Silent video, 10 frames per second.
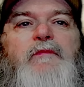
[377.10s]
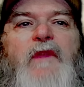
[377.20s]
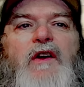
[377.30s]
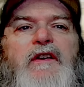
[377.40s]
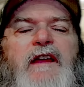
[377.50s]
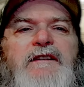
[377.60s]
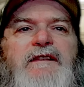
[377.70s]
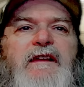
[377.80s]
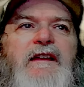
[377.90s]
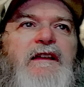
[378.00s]
Our
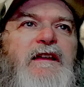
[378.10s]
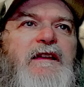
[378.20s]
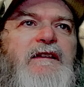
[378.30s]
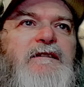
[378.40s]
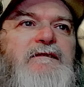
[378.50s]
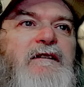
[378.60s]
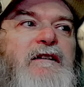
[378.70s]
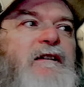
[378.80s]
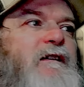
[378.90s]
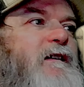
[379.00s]
next thing is
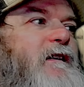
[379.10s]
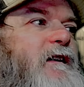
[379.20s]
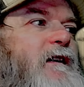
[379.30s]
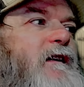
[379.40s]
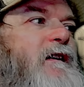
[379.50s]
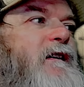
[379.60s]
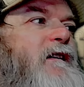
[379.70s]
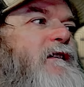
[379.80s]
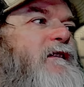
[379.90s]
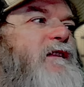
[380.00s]

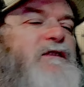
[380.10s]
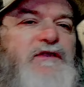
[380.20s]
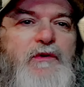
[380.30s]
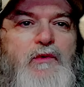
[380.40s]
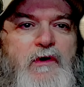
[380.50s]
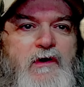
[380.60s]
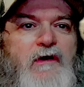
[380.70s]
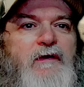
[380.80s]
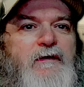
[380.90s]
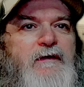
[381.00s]
the door.
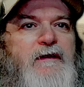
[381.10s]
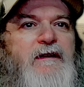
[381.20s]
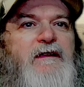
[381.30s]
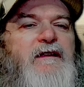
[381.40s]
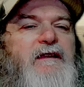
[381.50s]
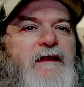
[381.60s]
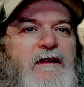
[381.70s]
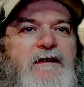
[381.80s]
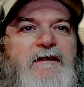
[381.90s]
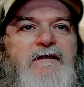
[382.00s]

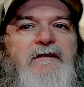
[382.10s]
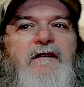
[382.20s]
Yes.